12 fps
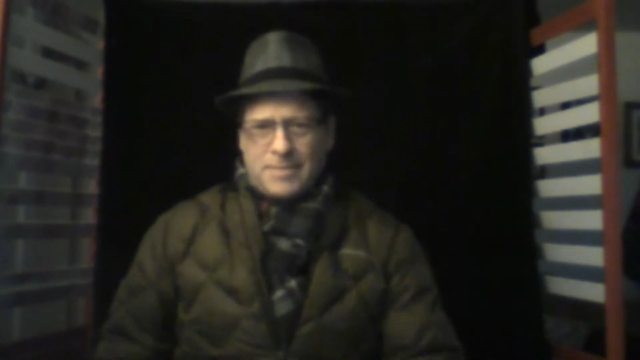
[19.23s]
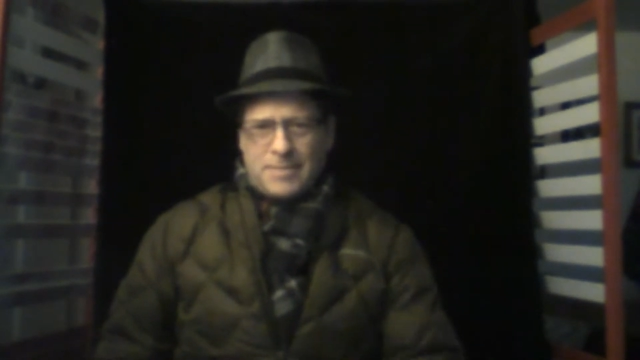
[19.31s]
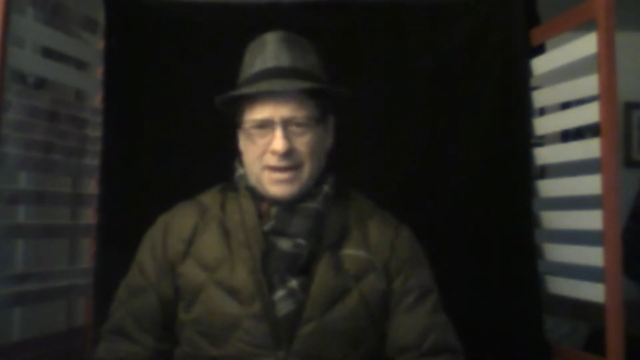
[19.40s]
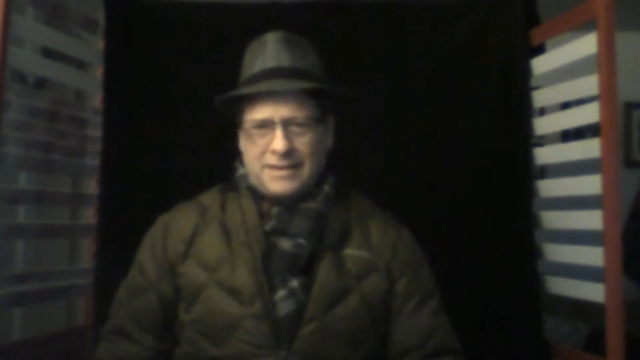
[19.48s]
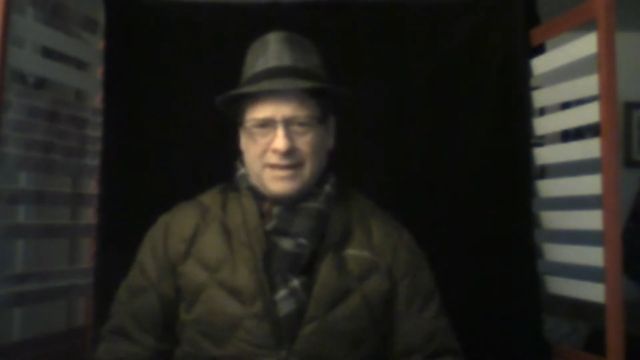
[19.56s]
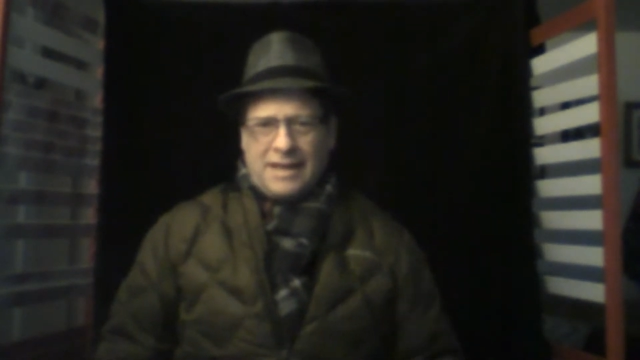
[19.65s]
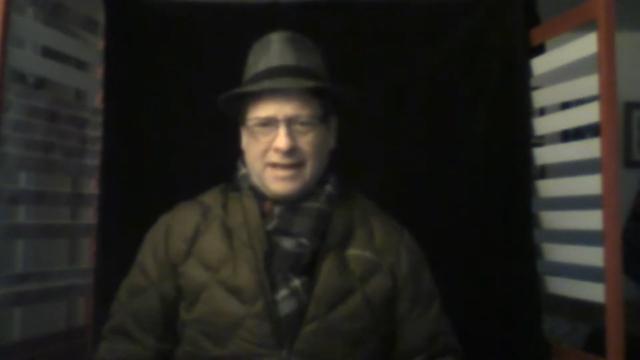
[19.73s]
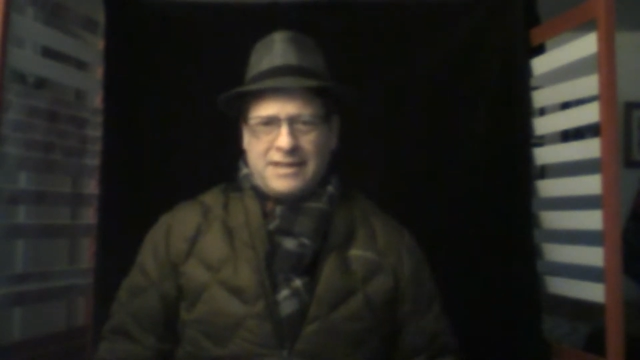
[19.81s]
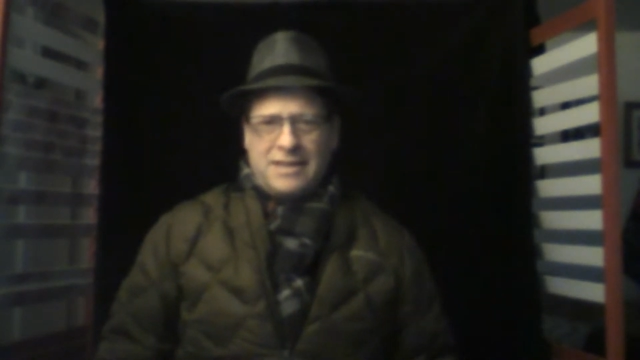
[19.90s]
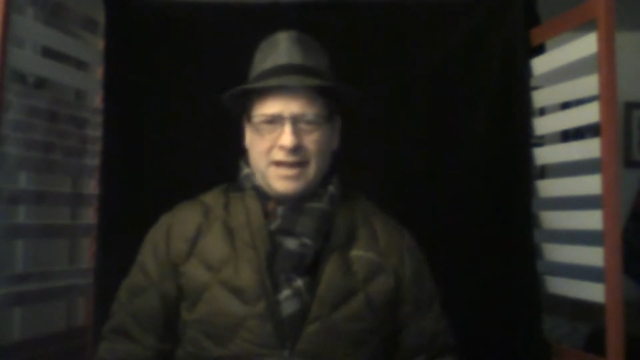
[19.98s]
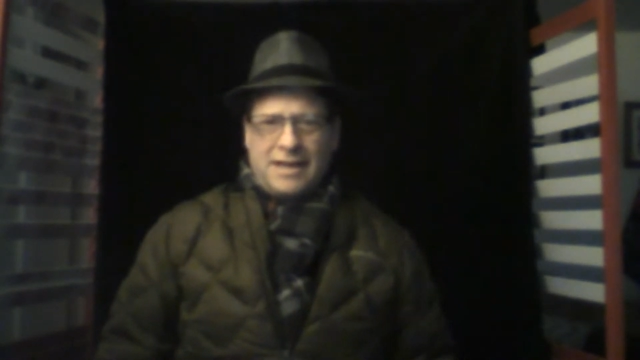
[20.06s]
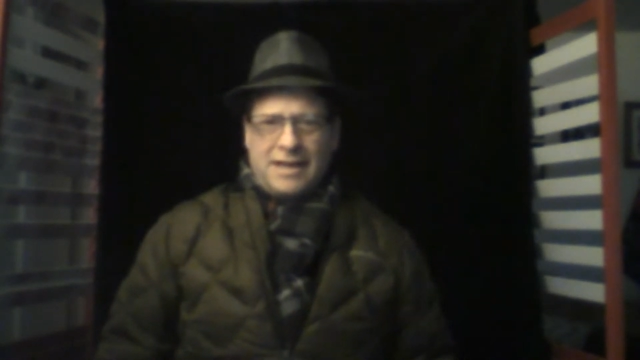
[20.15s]
about that
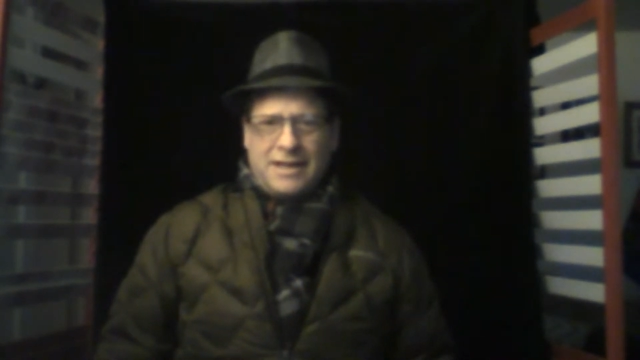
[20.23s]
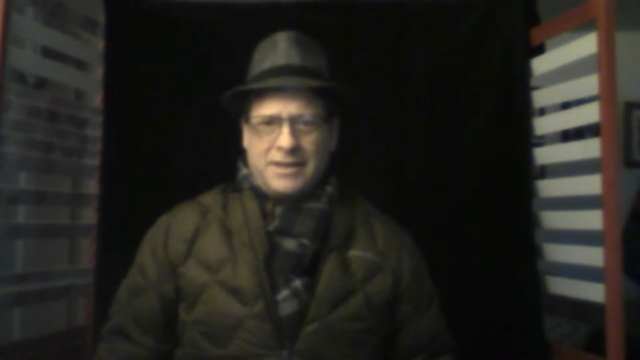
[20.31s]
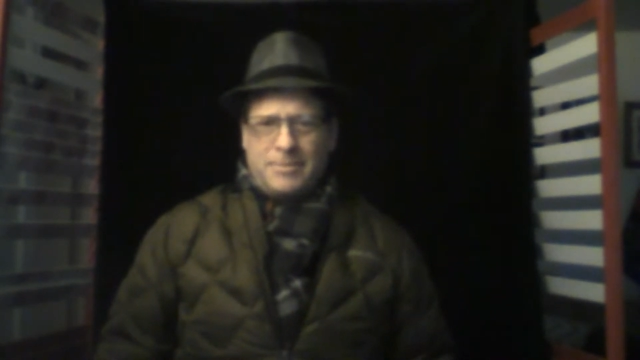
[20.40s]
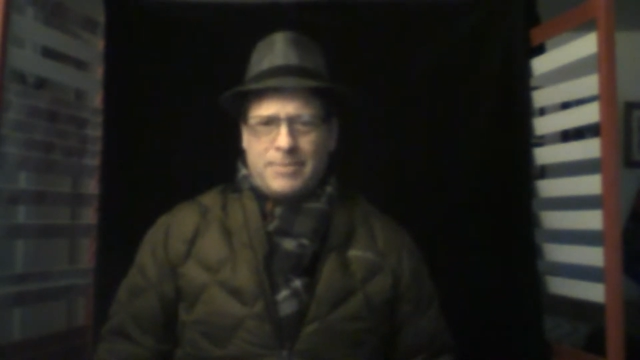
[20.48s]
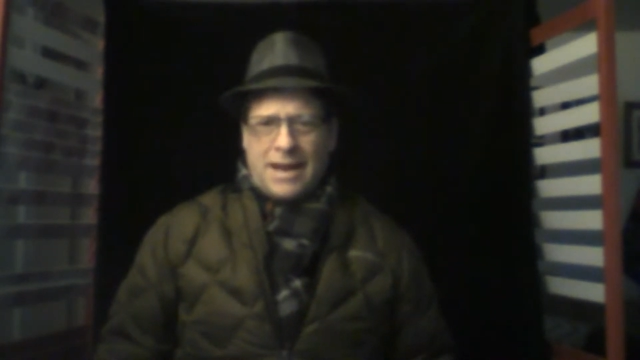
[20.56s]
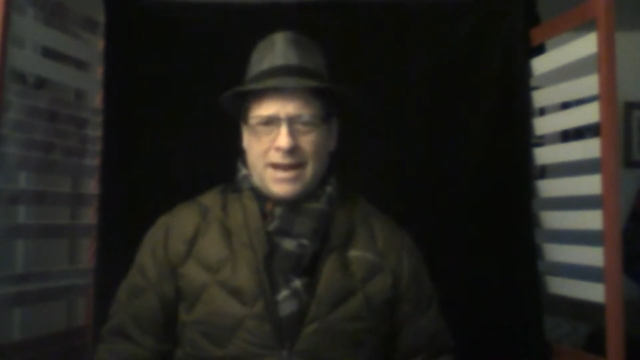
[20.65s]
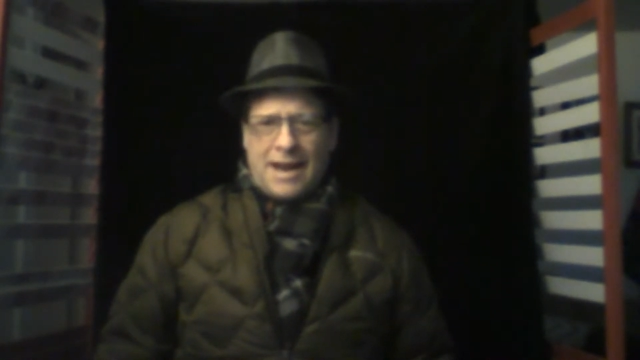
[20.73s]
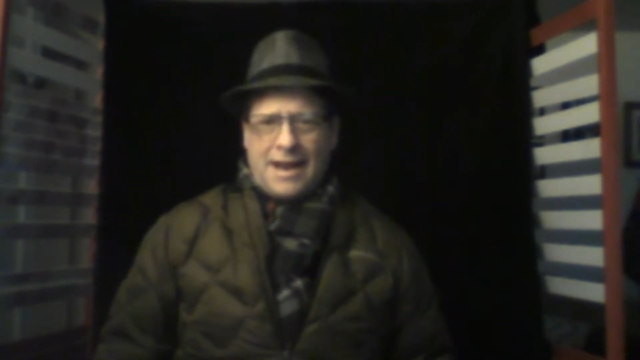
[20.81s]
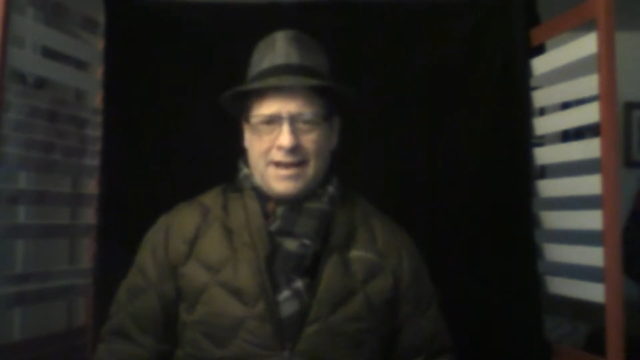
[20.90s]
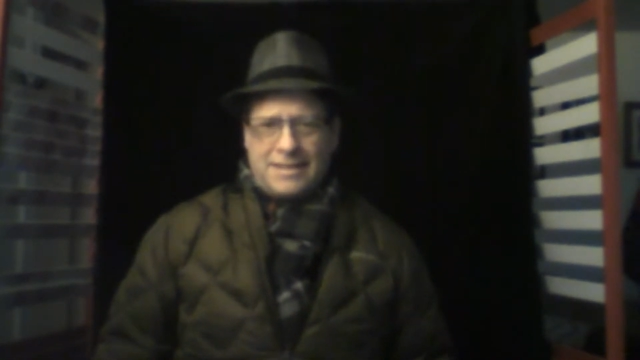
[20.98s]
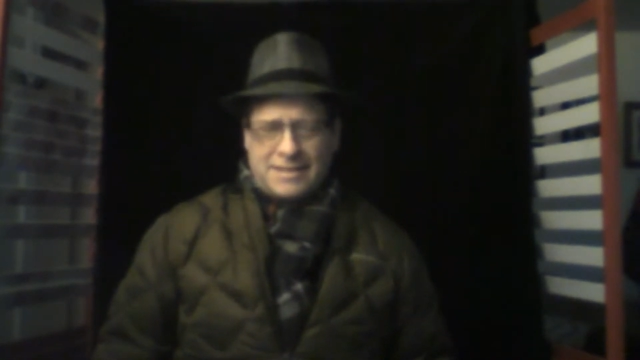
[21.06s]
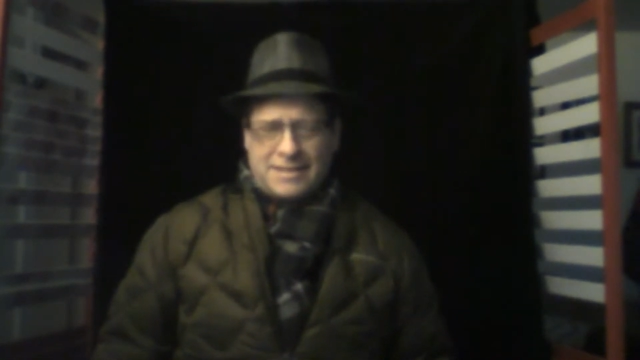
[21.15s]
junk in your
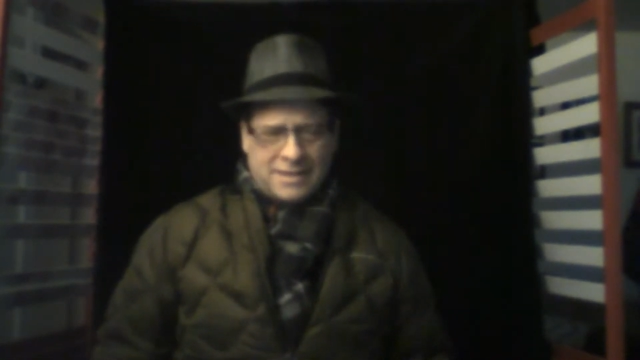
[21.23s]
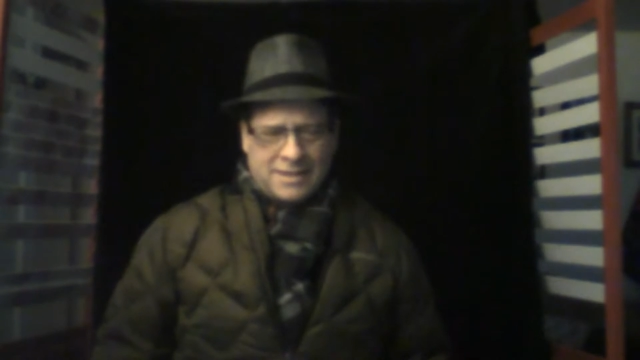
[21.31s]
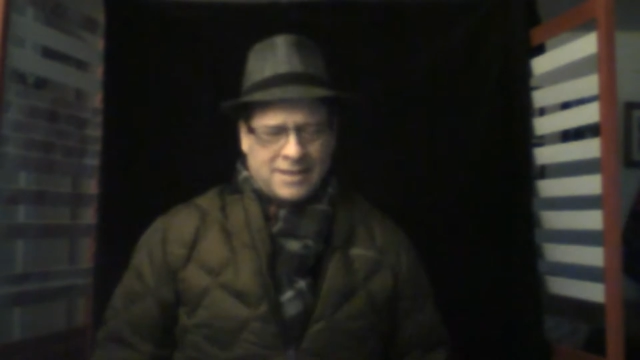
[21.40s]
pants.